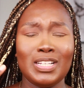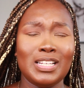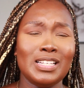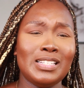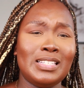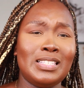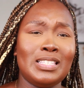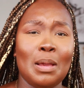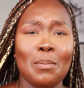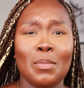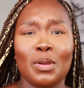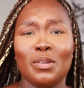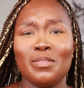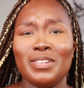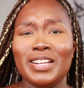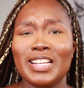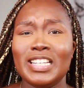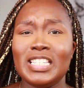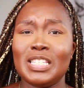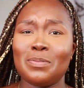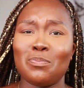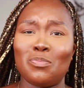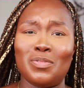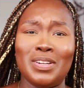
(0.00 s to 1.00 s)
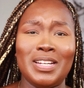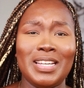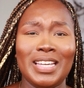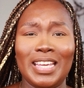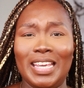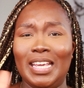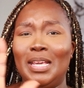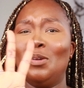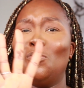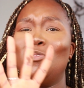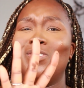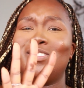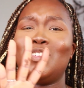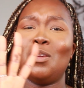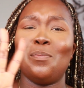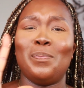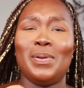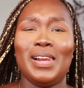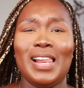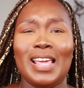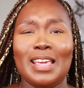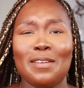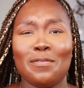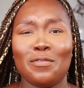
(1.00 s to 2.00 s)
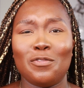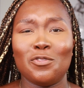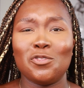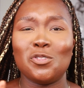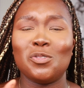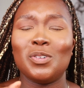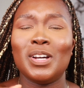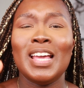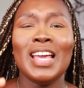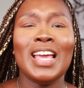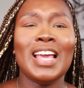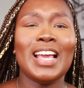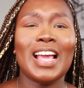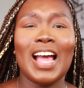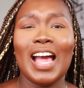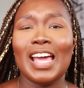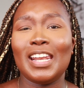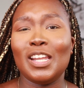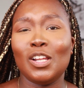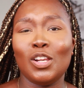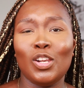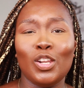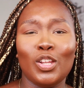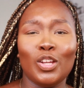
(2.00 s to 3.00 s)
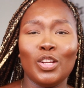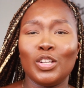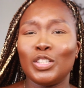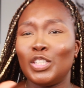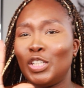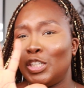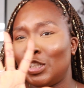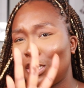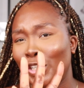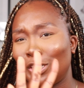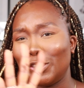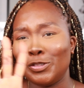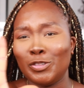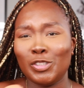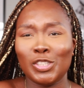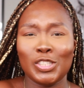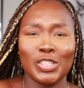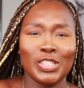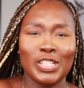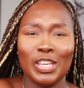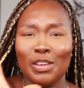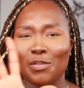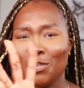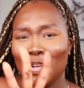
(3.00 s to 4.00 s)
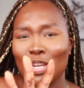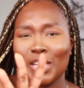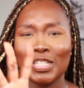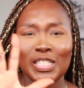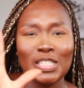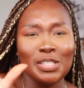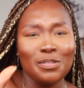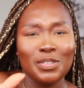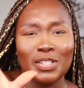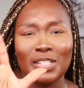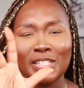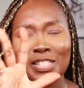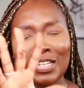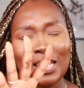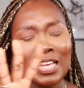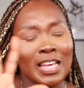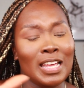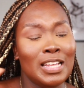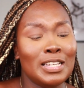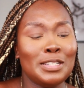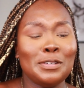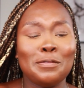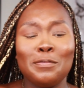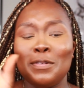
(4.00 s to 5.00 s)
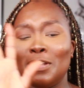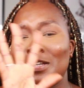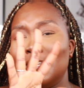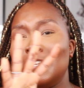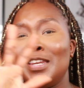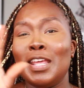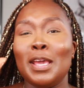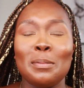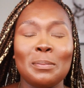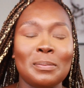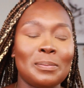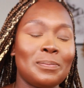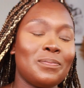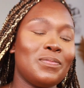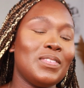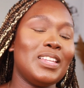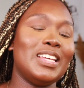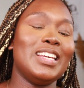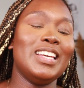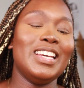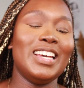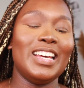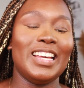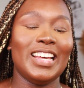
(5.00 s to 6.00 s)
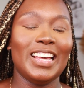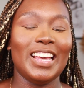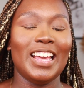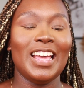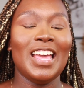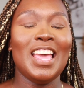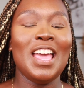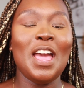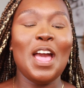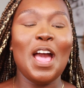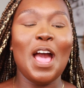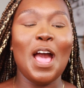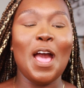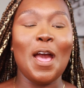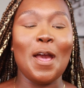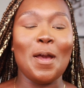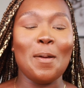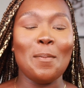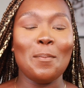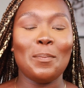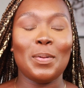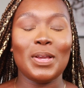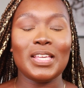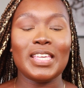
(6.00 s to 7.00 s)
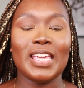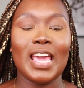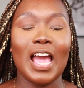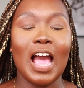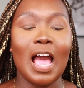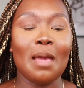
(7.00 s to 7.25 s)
summery, springy, also playful kind of look, you know, just giving it different name. But yeah,